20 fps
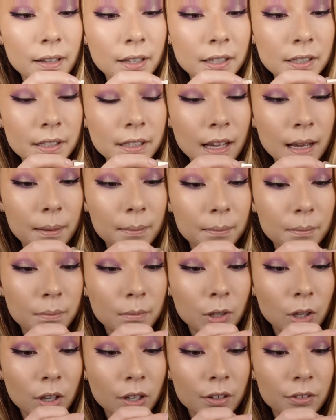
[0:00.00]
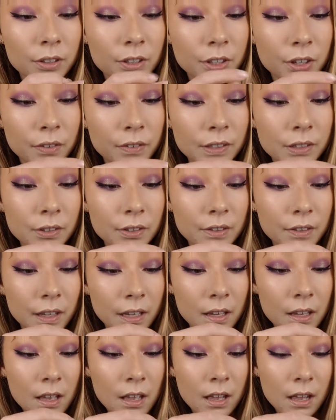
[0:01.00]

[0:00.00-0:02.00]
because I'm not going to return this or anything.